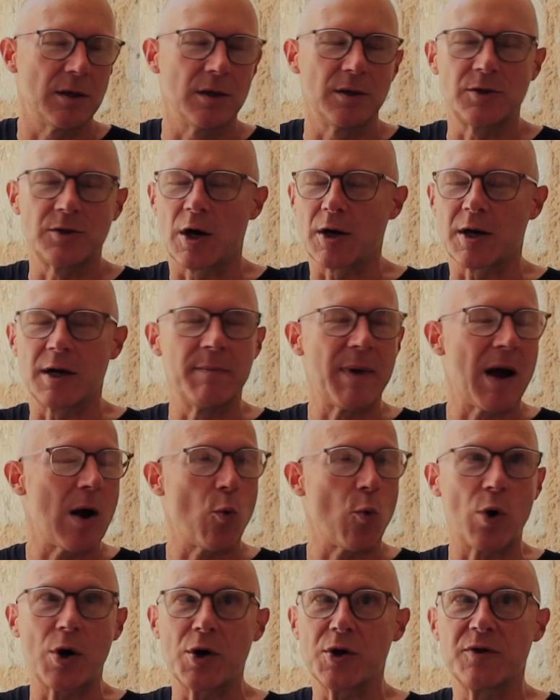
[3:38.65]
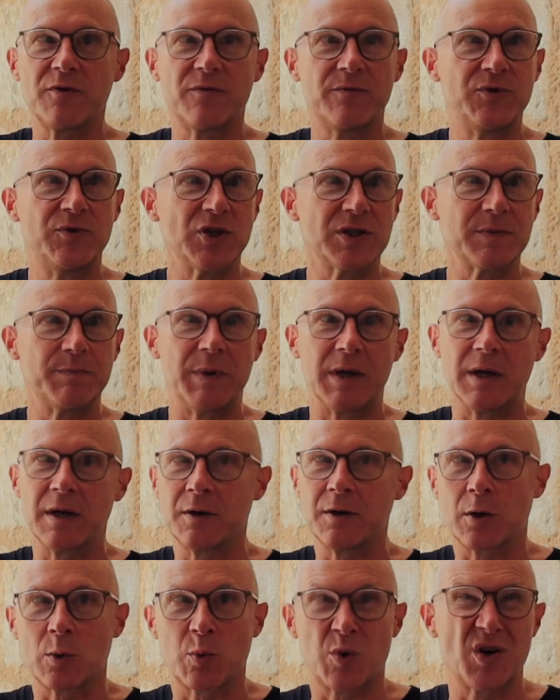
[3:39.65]
talking about where you've just
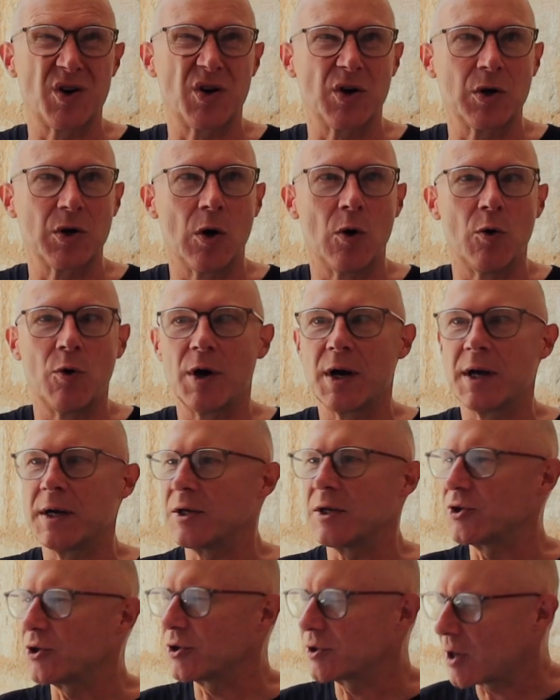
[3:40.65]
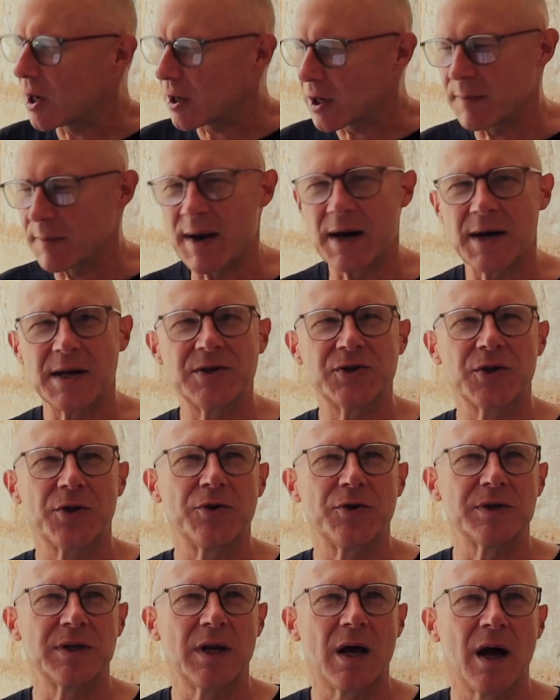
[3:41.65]
been or where you're going, as you're talking about each
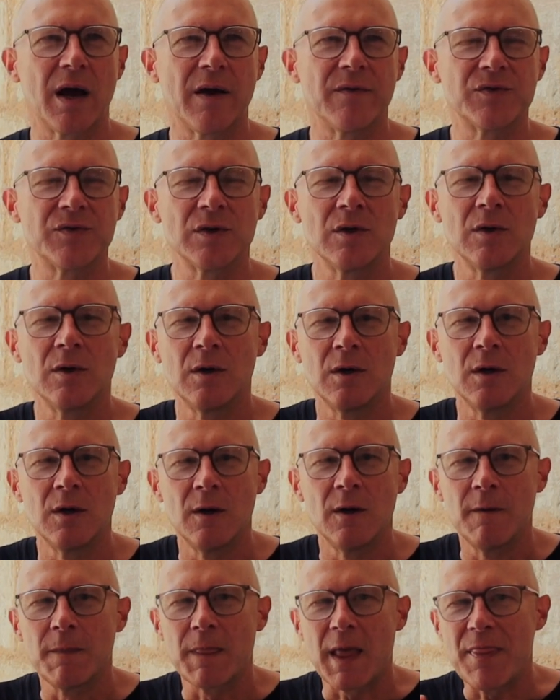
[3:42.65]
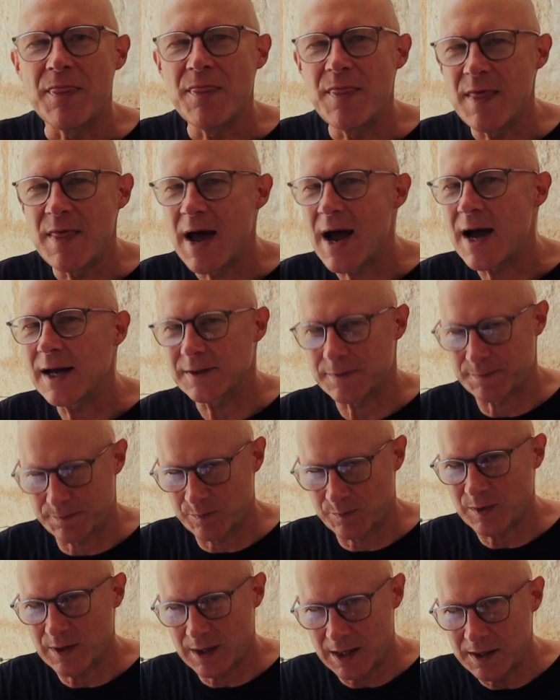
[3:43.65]
other's lives. And that
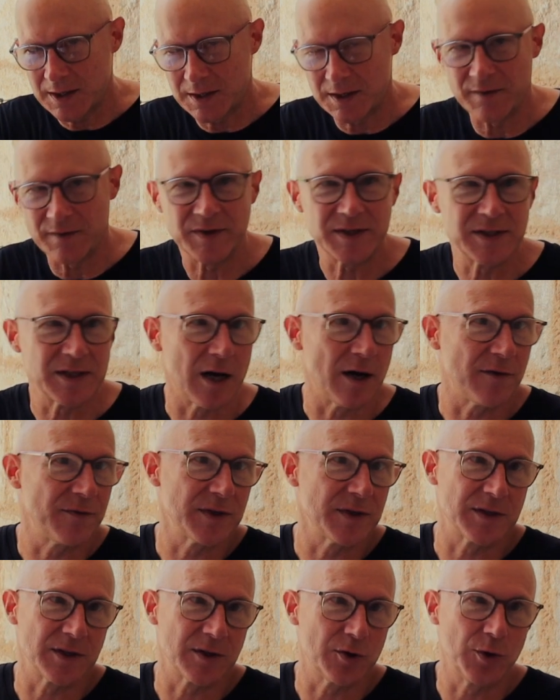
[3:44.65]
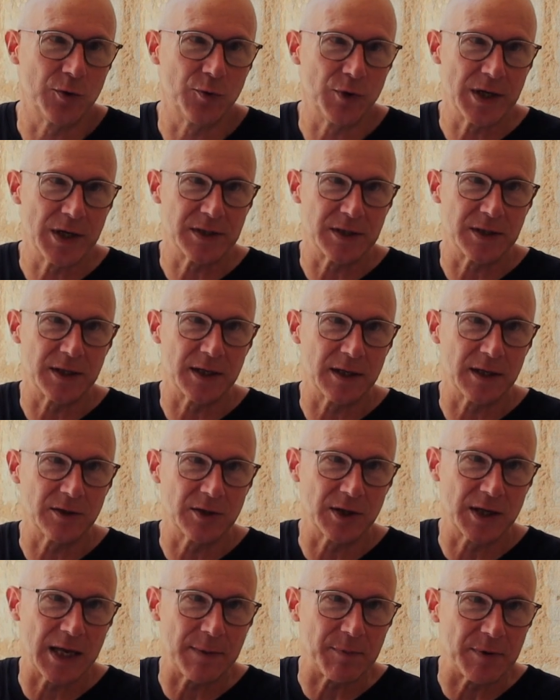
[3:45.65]
in and of itself is a good reason
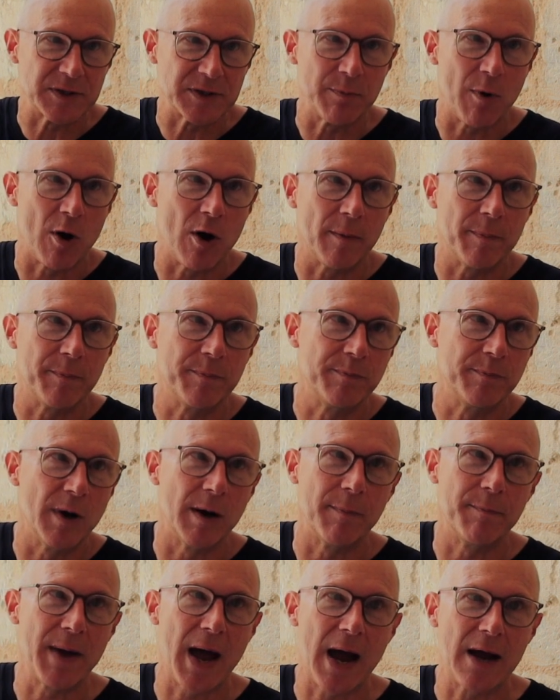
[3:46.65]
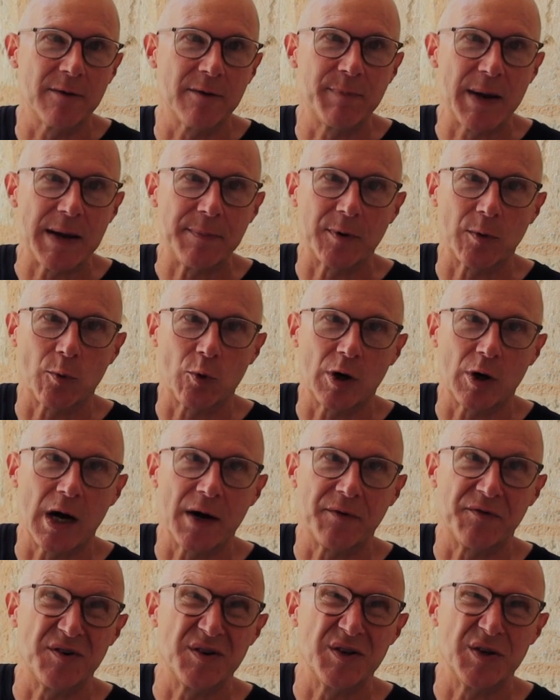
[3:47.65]
to keep a small pad of paper
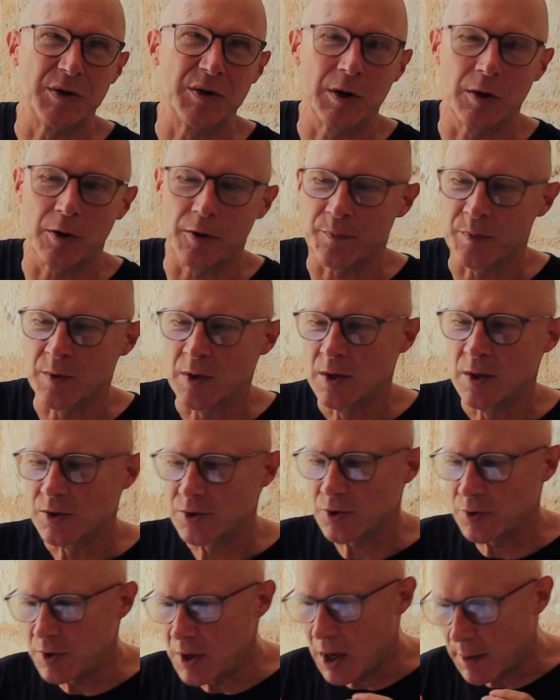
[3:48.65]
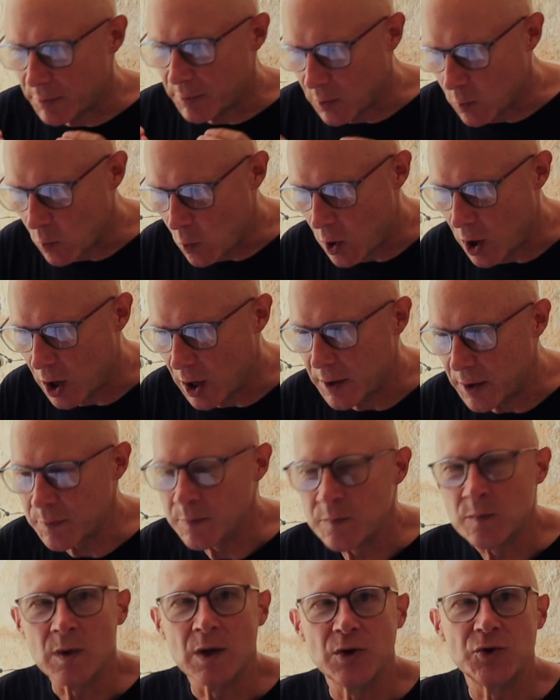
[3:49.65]
wherever you go. So number one,
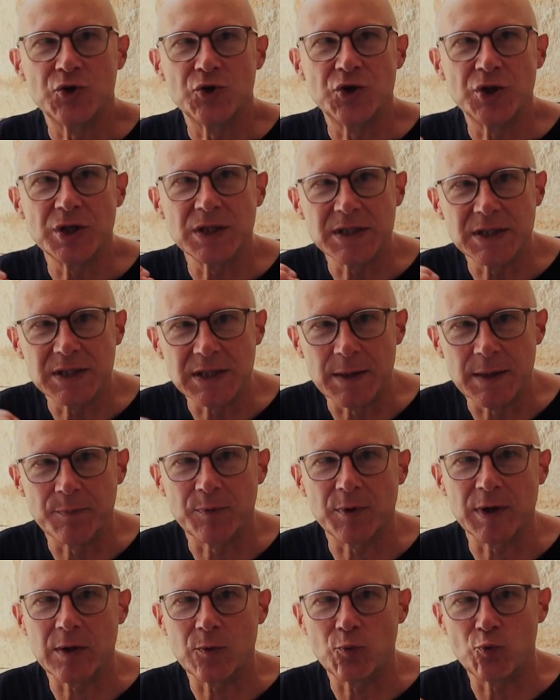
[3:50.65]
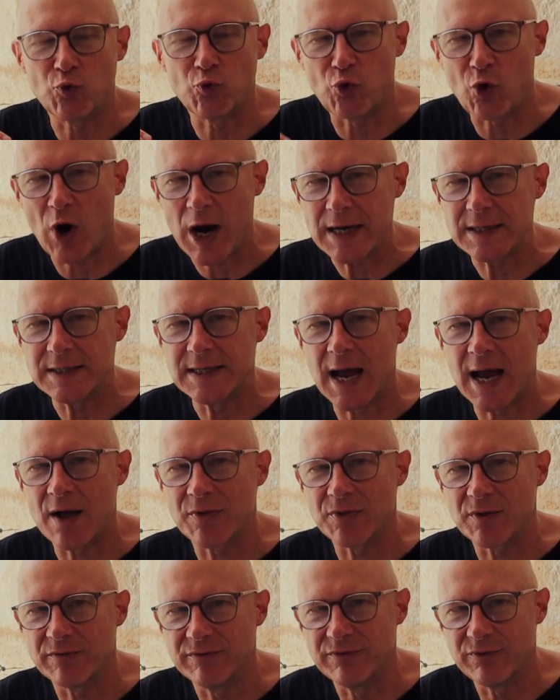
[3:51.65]
just simply write
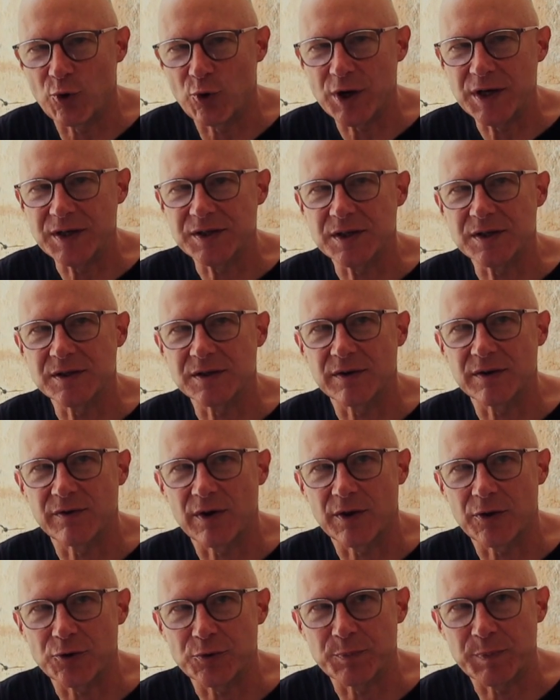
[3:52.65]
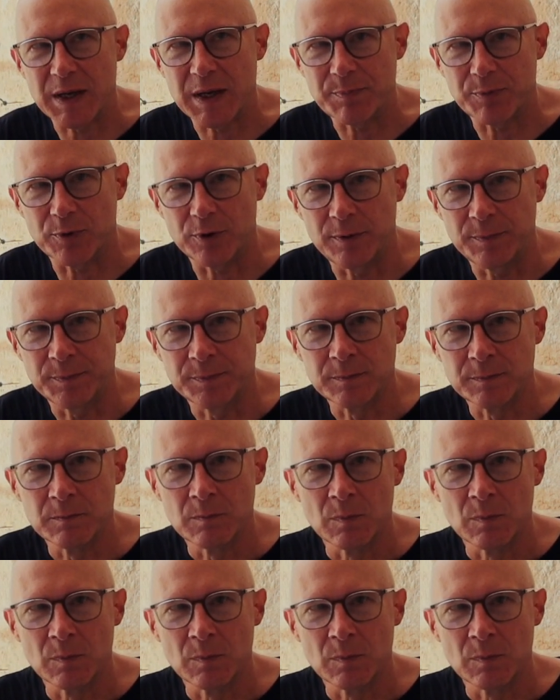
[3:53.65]
down the voices of other people.